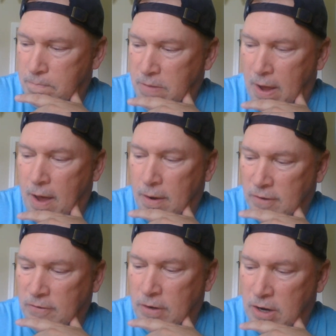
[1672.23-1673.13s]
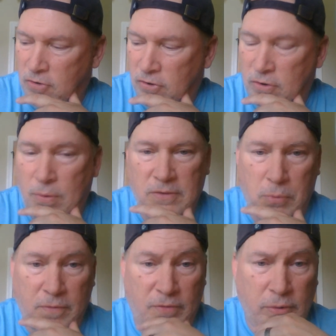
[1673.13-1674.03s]
yeah, because it just creates
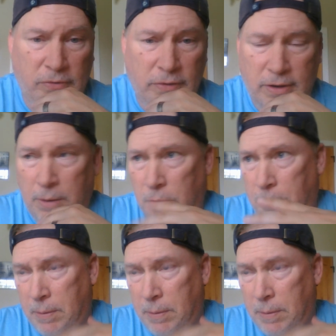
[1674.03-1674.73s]
more focus at the table.